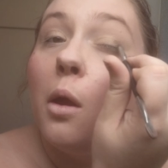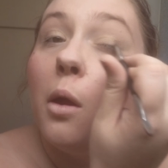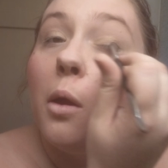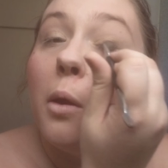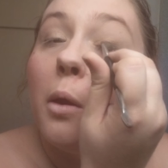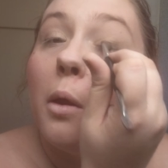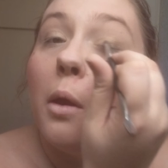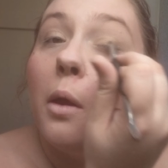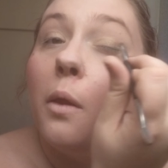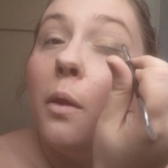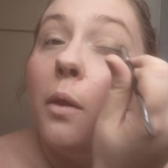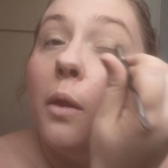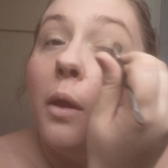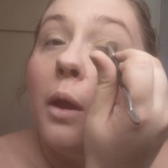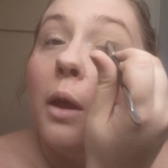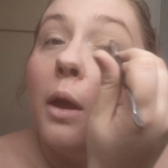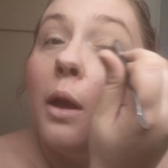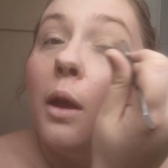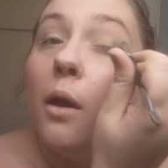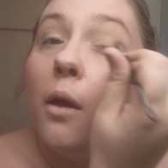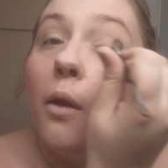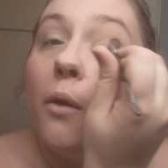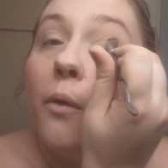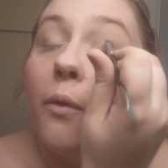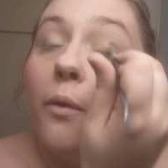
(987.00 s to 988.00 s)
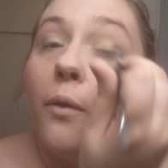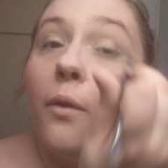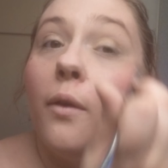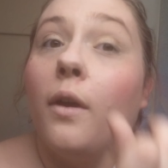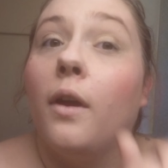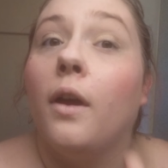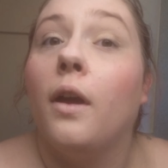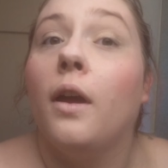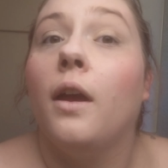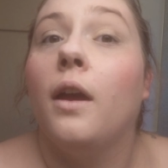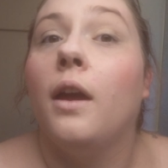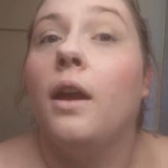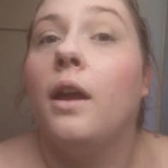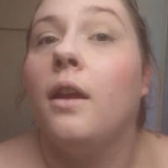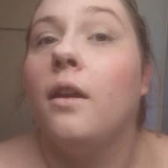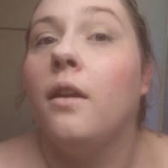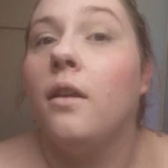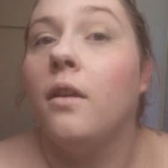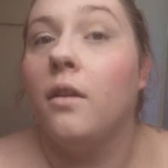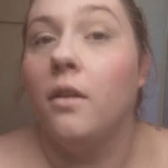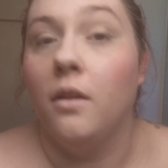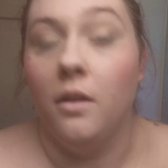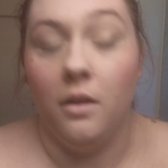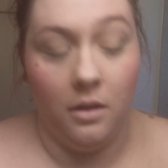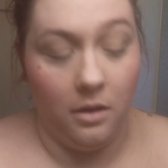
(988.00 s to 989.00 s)
It's on the outside.
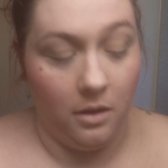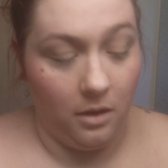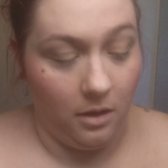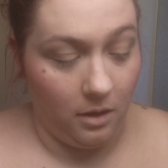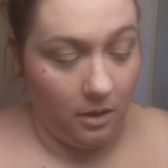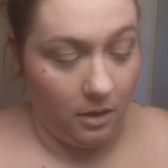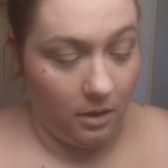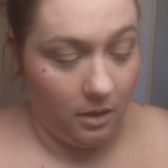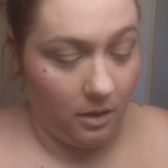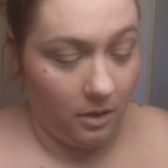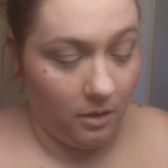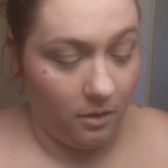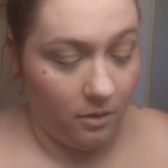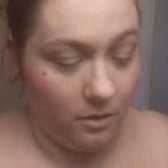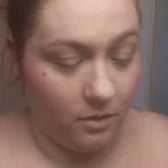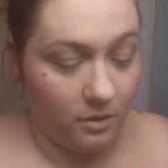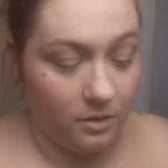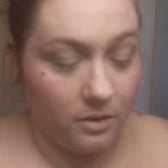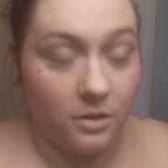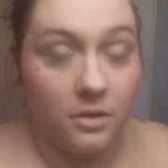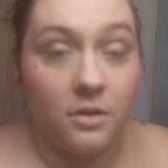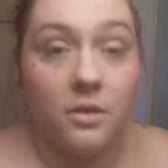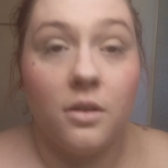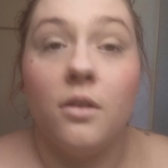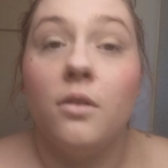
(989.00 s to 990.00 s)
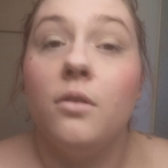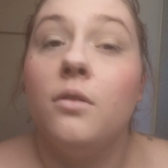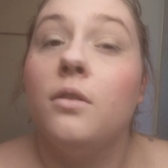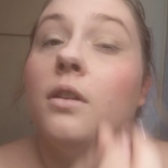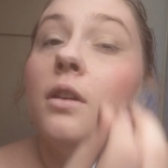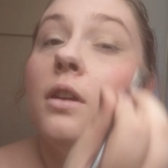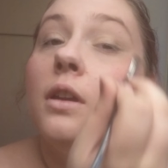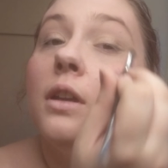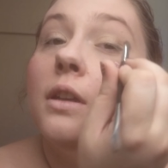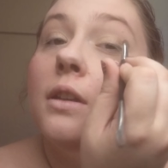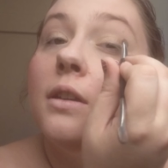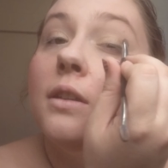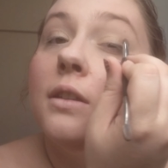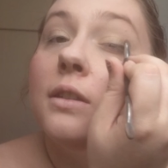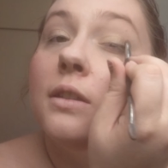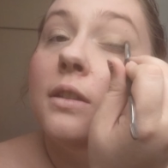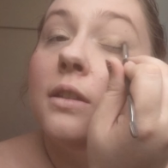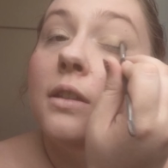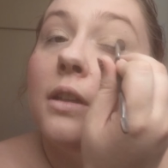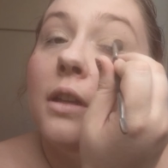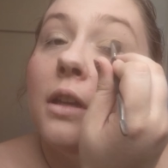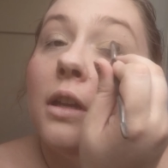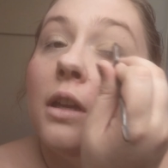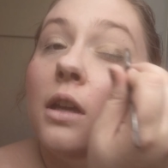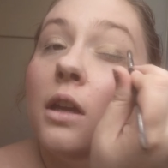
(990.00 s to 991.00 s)
It looks so nice.